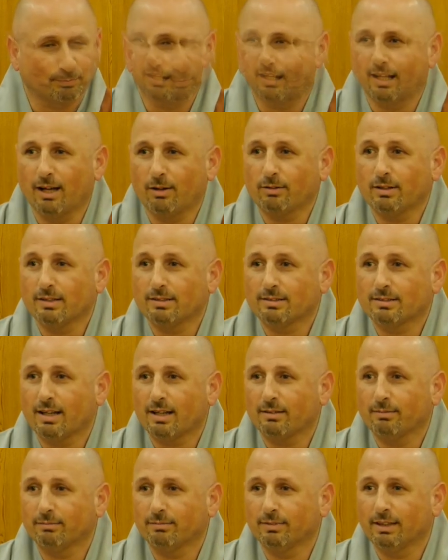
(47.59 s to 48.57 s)
Nowadays,
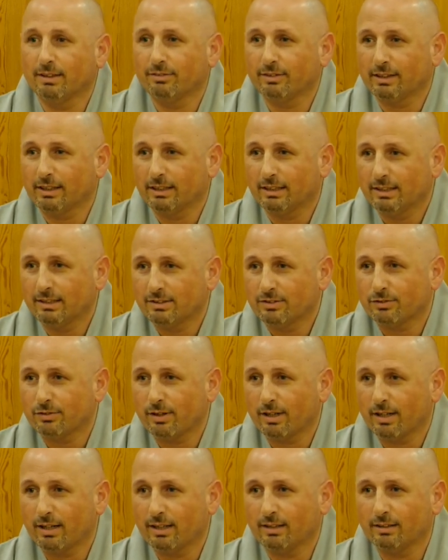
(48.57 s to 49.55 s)
I'm living in
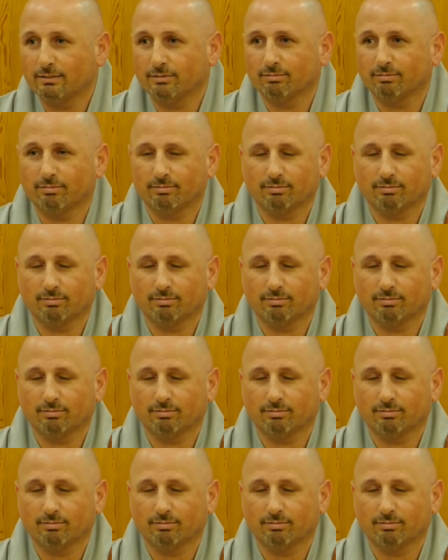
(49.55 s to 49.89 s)
Israel.